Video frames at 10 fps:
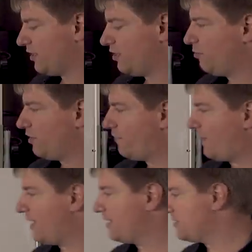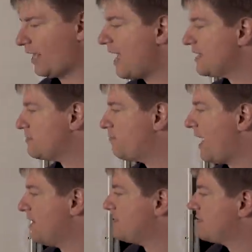you would find
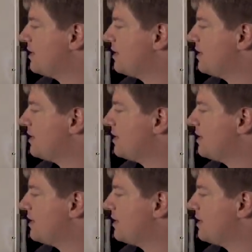S-BAS